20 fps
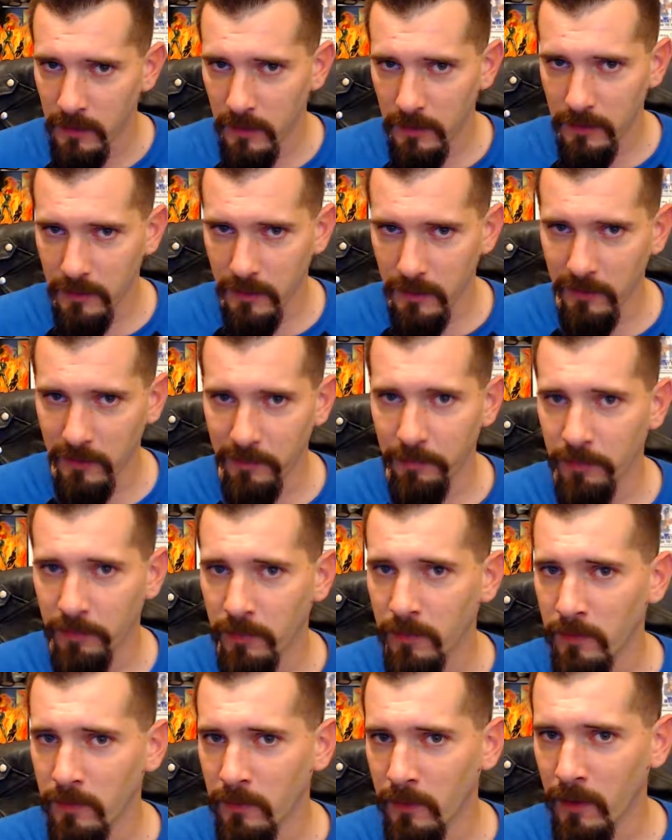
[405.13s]
And
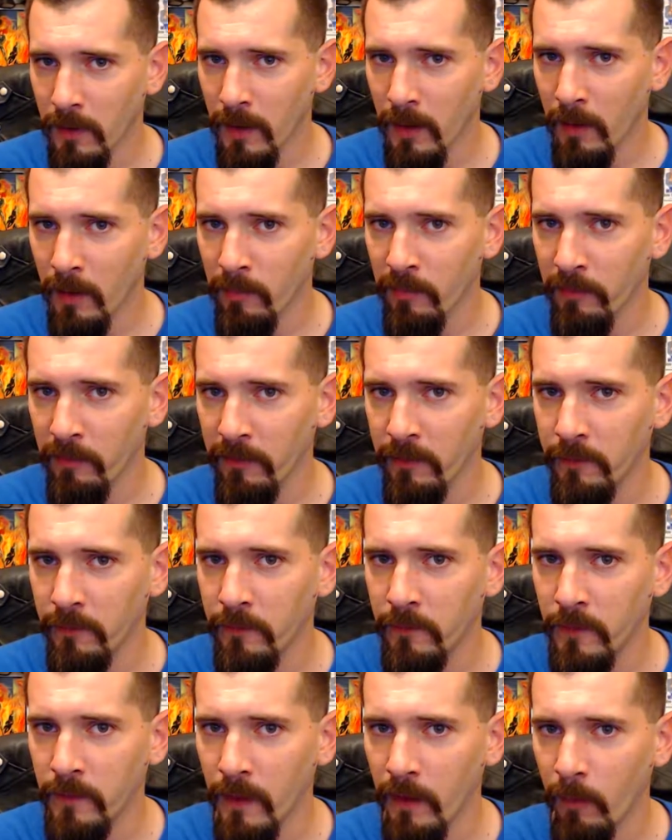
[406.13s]
probably
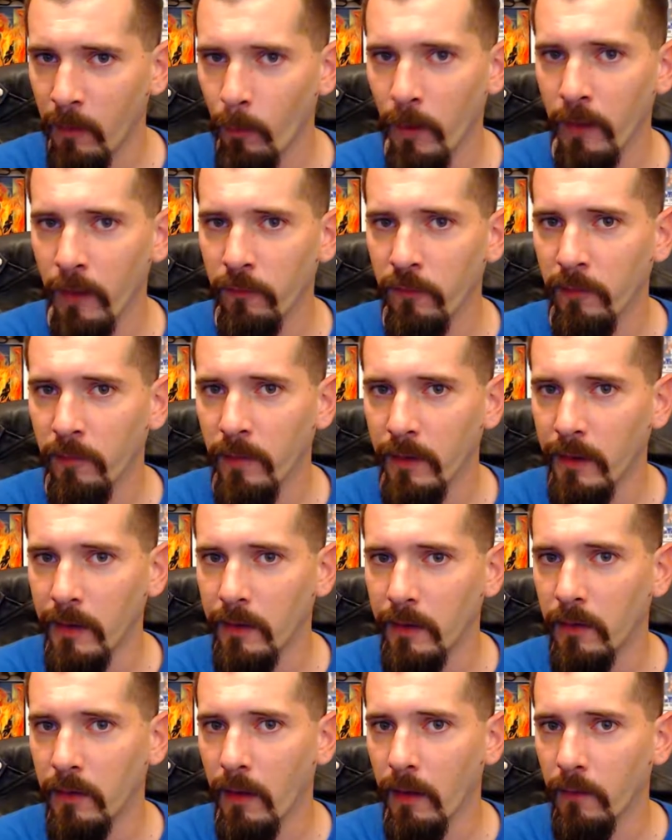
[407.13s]
stay away from any
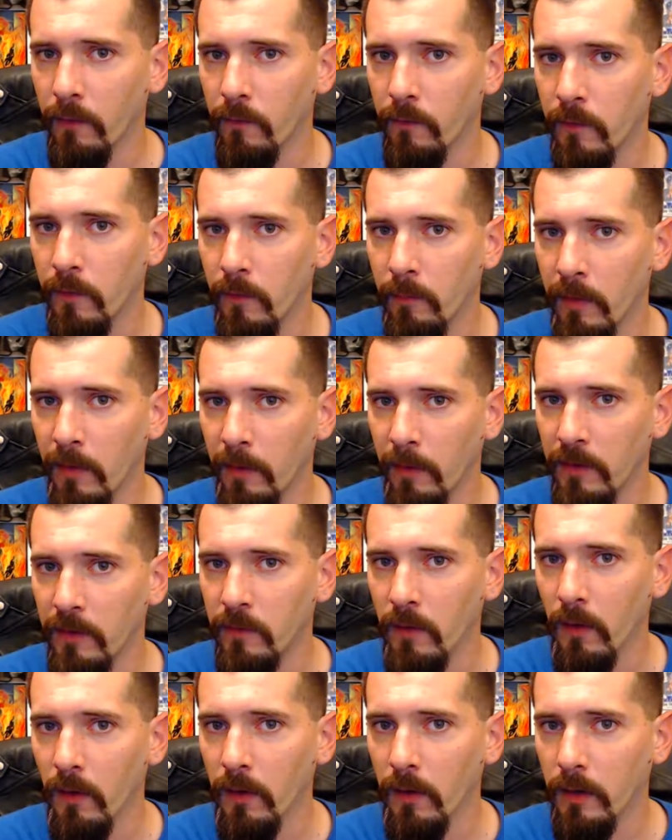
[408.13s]
clowns that might be
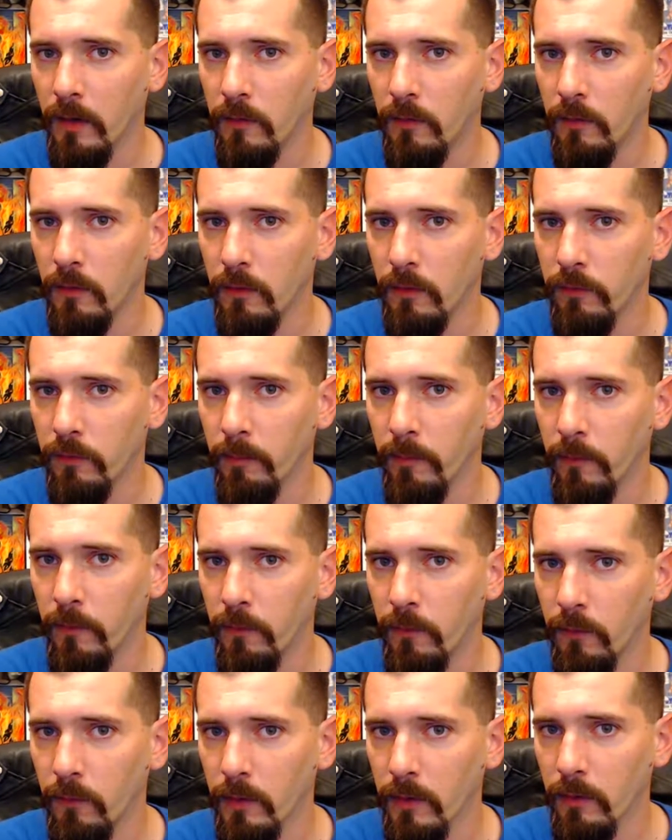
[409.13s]
talking to you from the
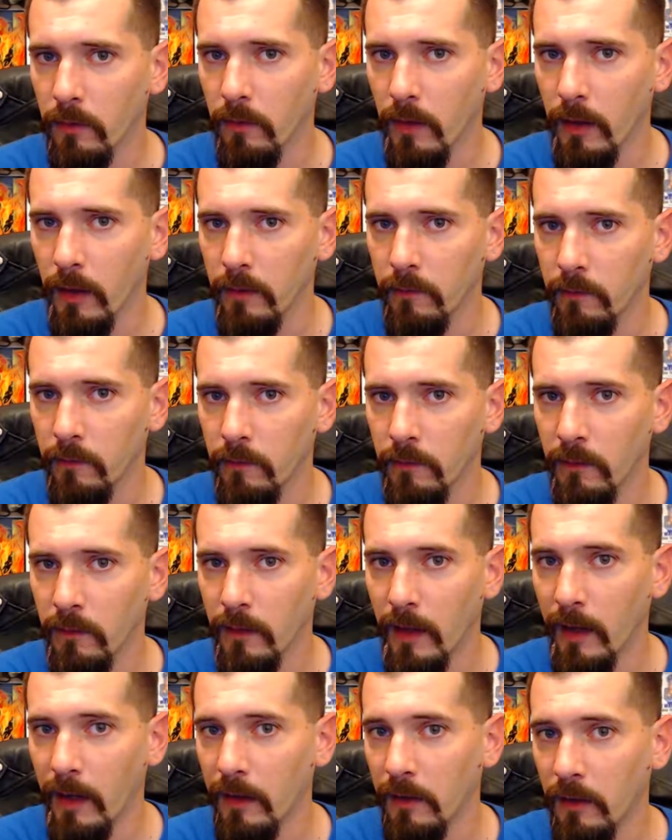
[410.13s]
sewer grates.
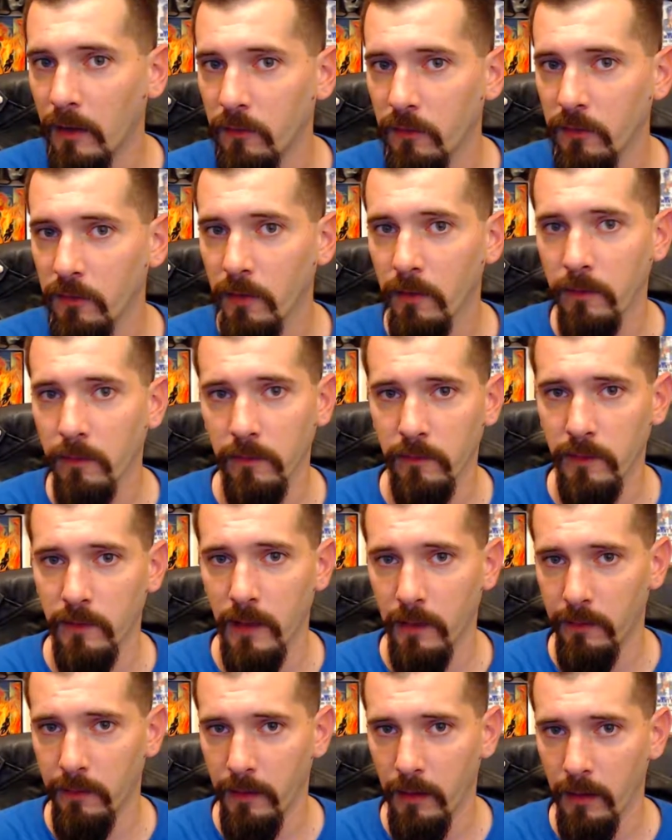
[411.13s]
They ain't Ninja Turtles
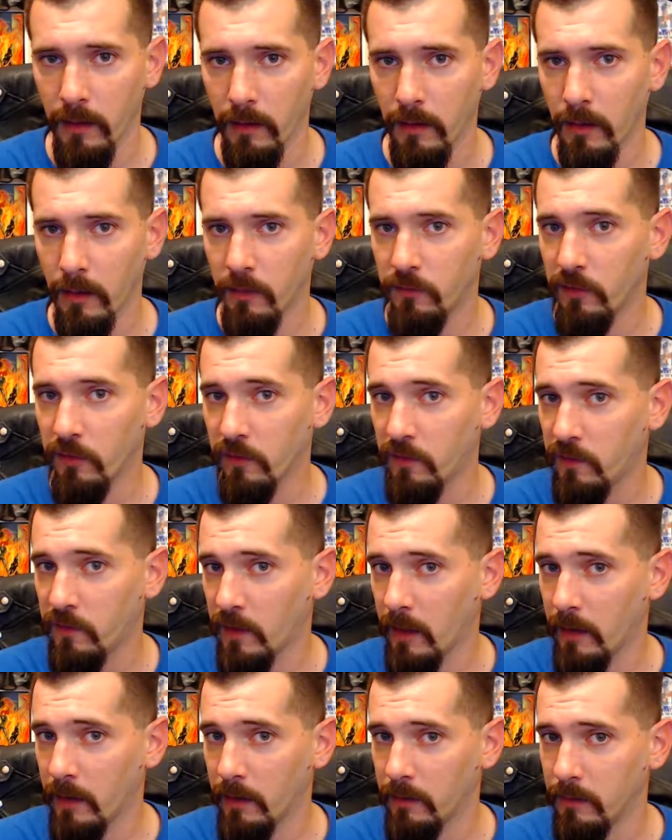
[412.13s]
down there. Just
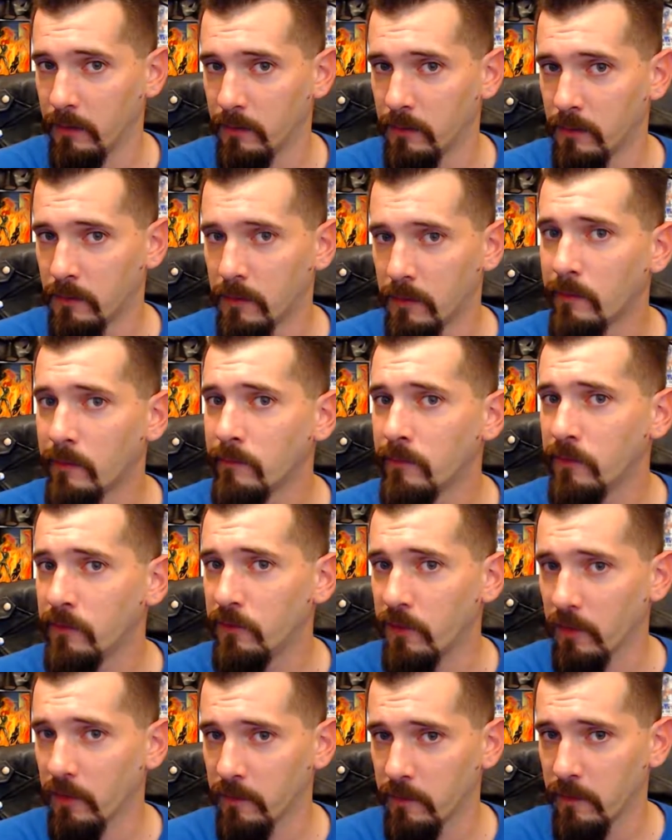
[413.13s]
saying.
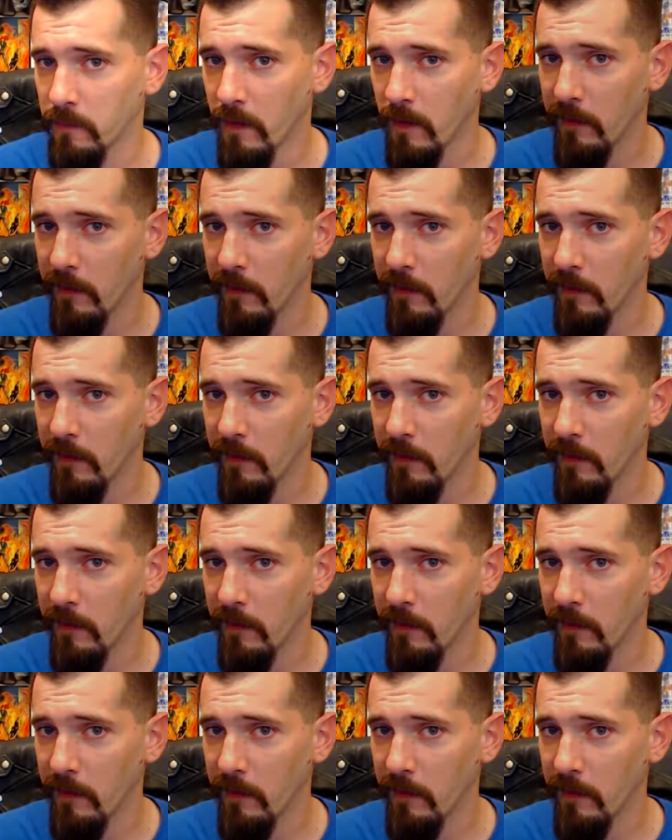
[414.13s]
Just saying.